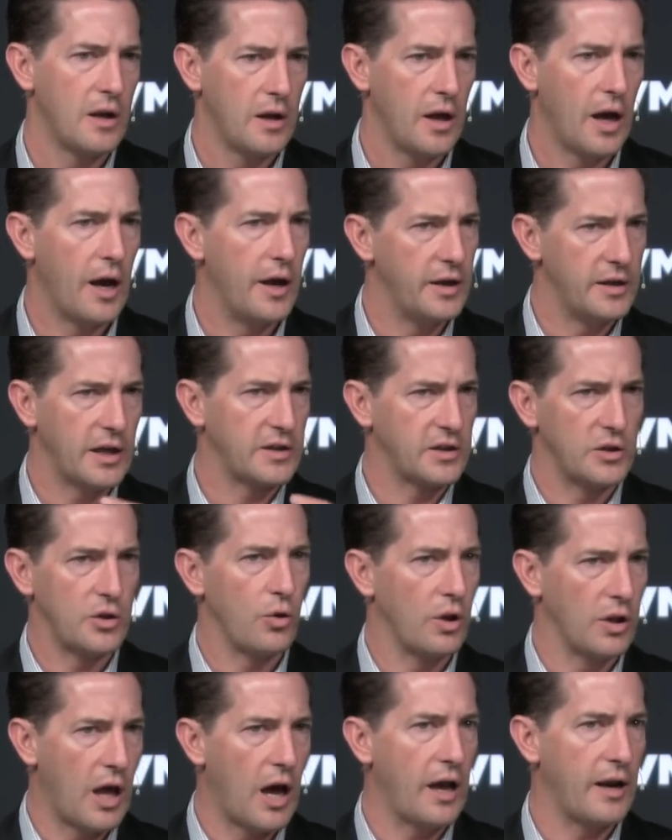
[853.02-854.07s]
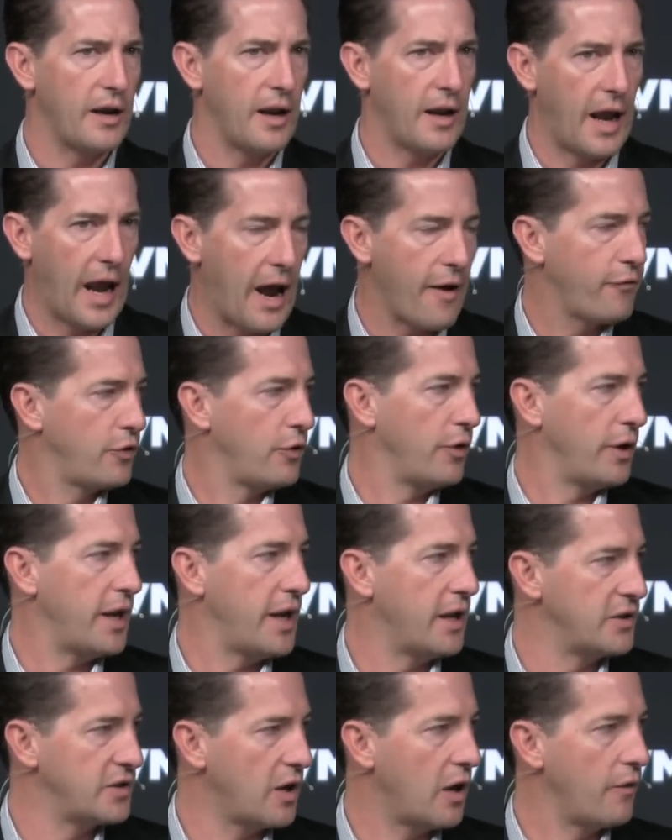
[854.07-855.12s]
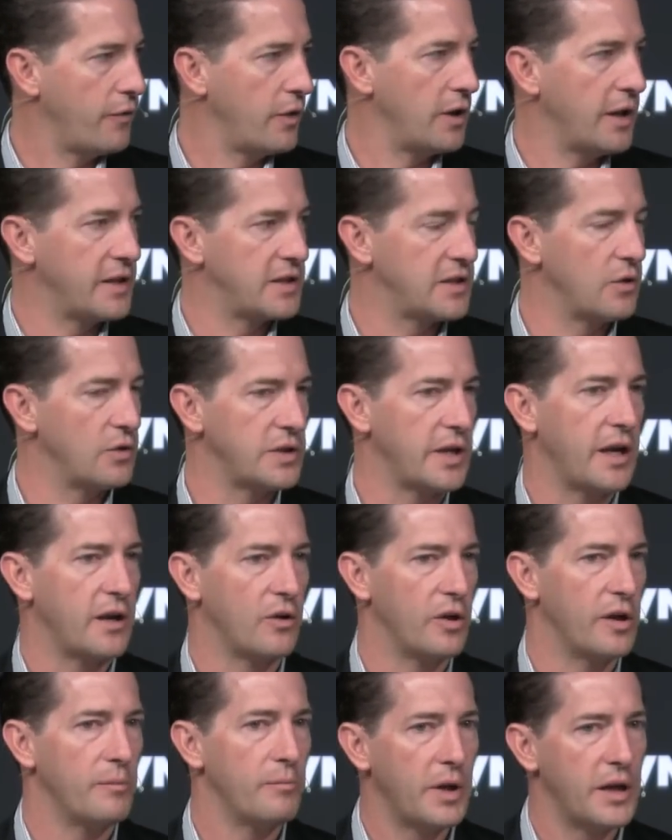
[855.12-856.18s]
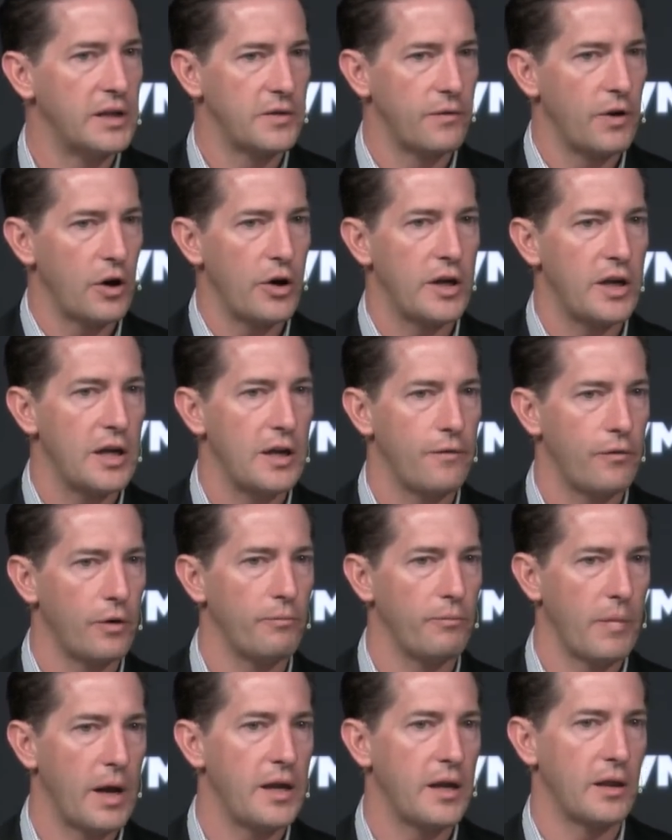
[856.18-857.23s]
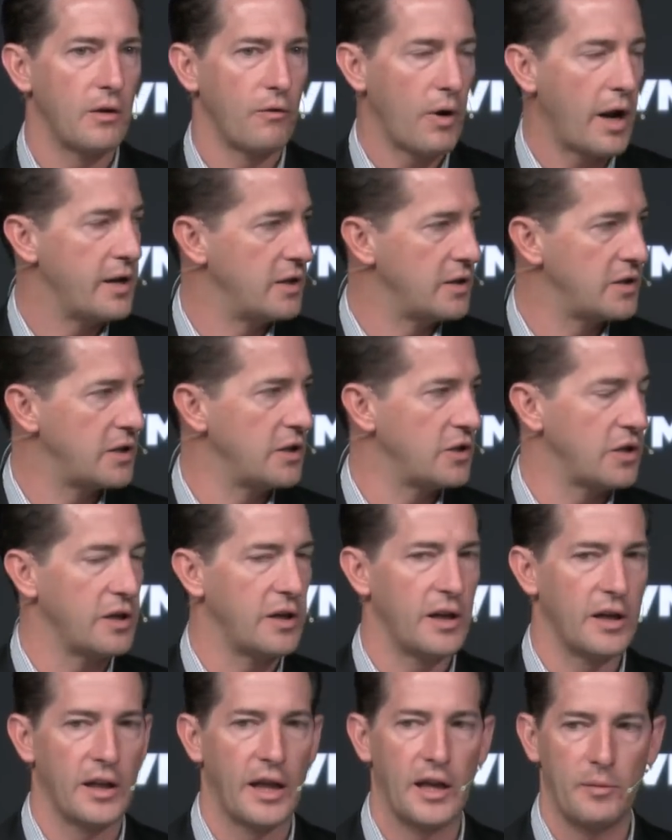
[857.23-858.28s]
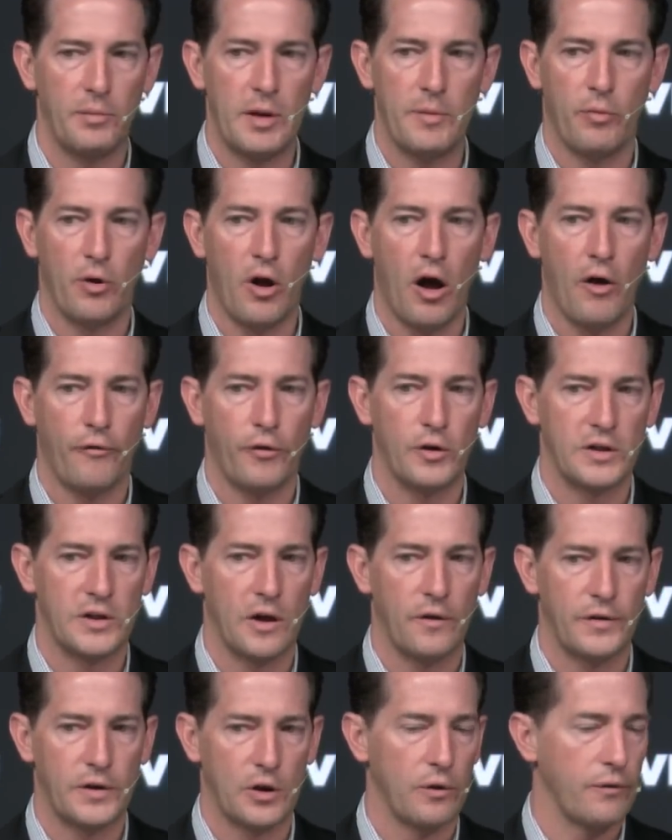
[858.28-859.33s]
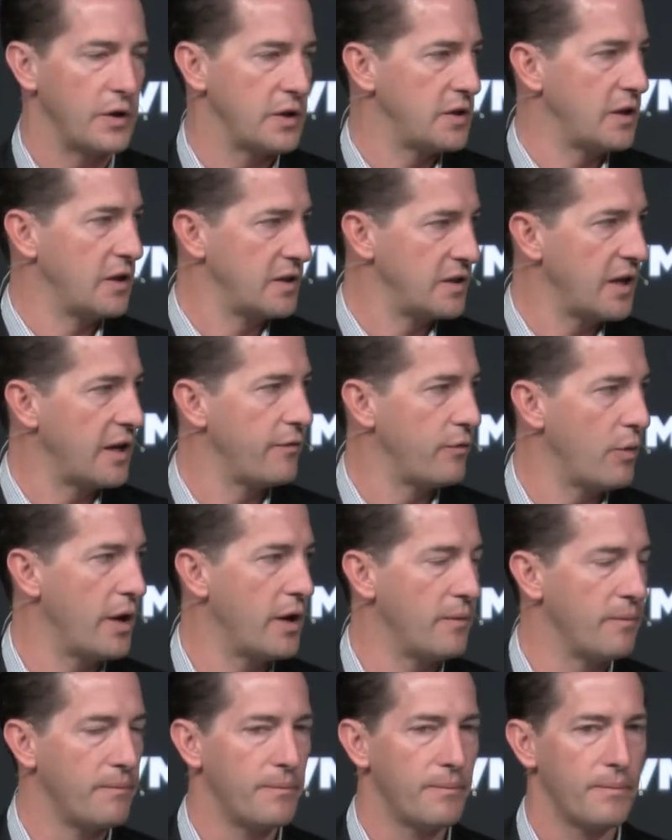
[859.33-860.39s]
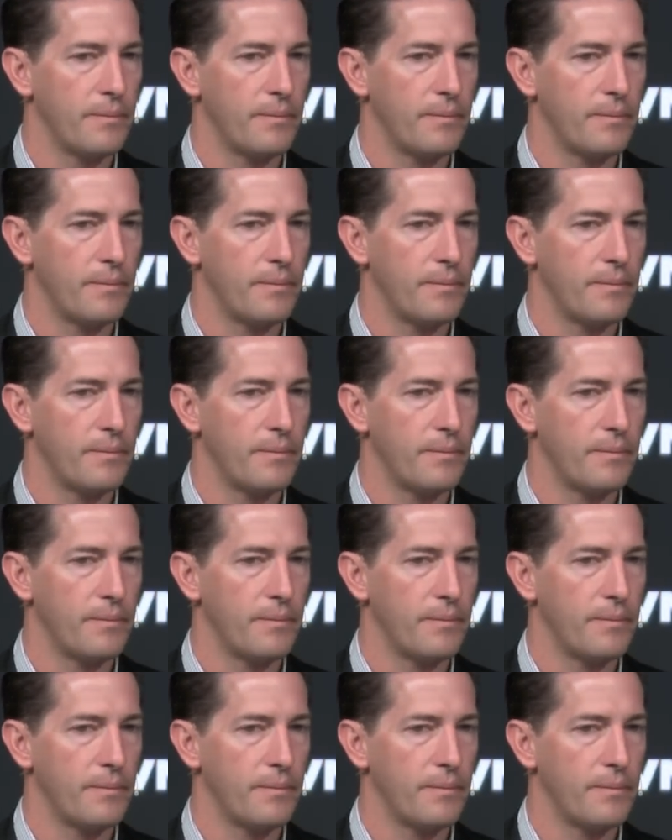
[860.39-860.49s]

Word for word: Uh, it doesn't do a lot after it hands off, it lets those handle it. But so it's very key for making the right decision and letting people offer self-service in good. a safe way. Well, thanks for